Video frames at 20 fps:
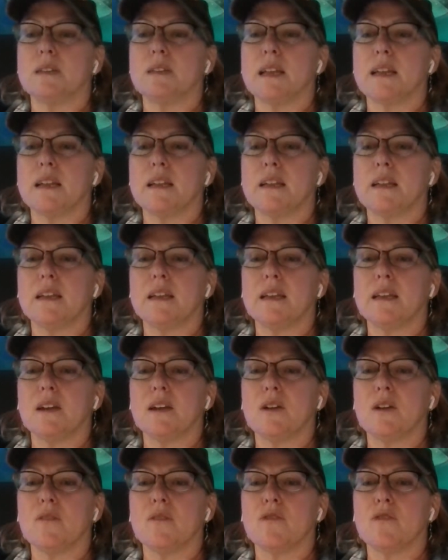taking
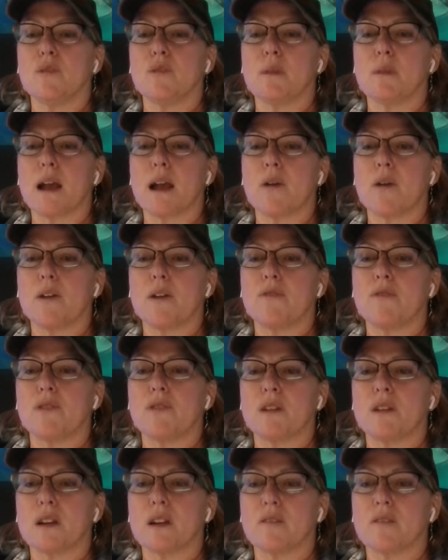over Maui for
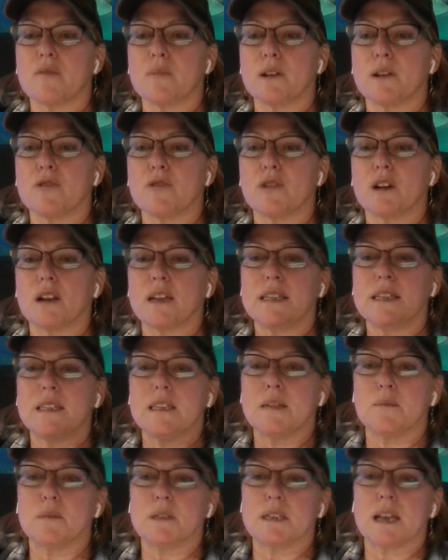the government? Truckee
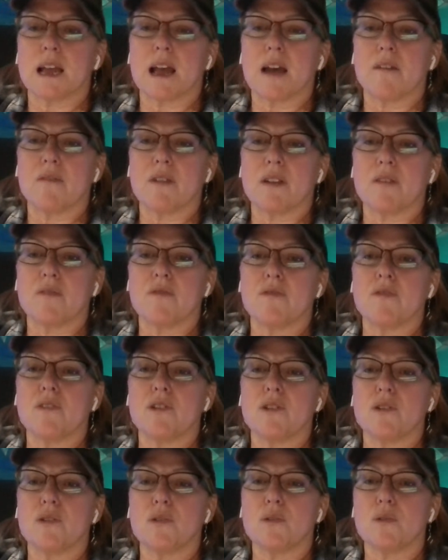seems to have a
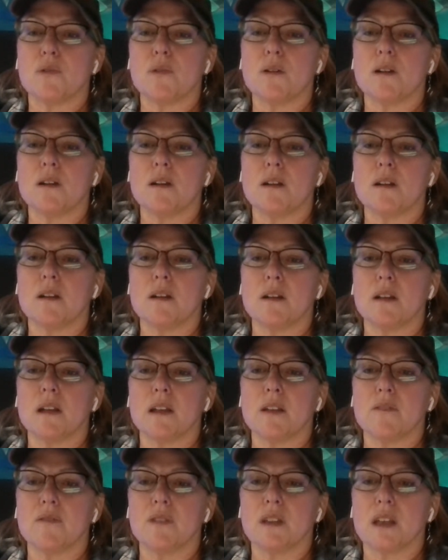few
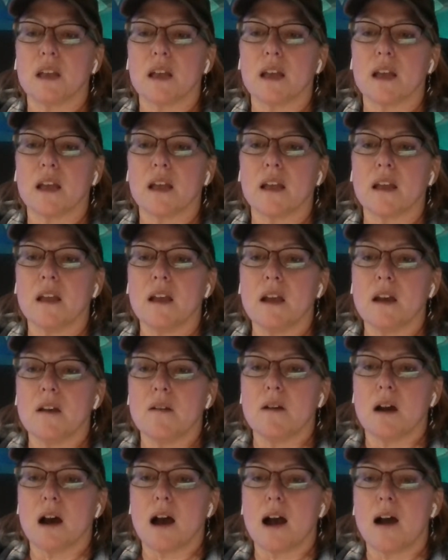AVA.
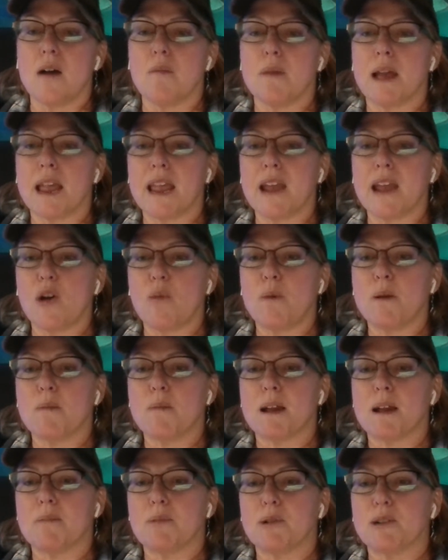Hey, Open
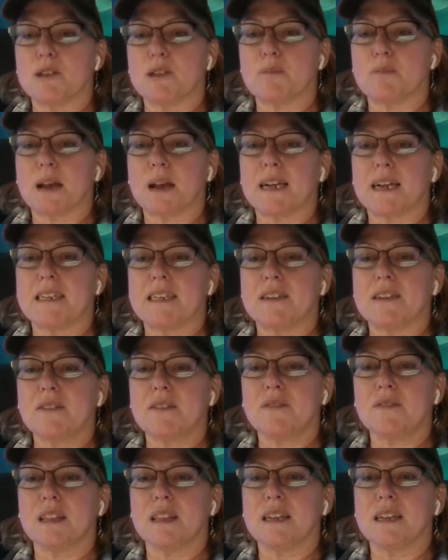Mind
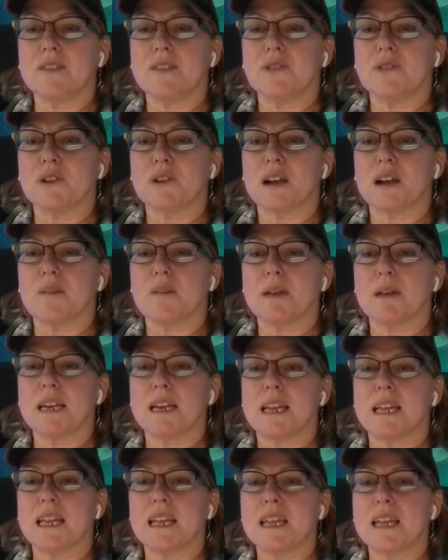Perspective. Thanks for coming
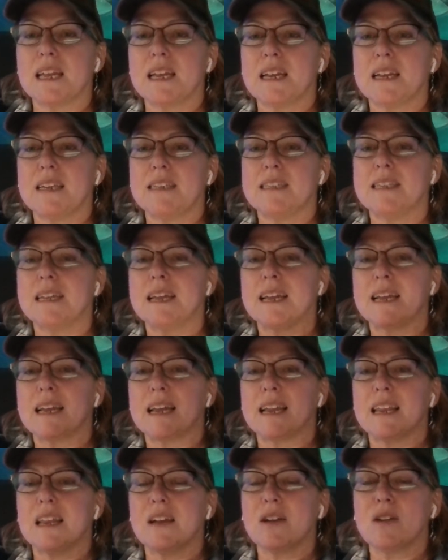in and saying
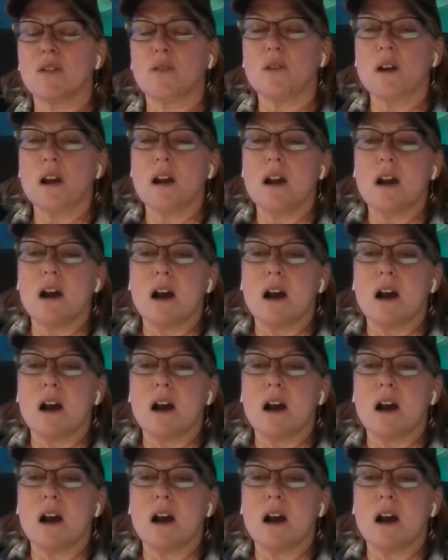hello.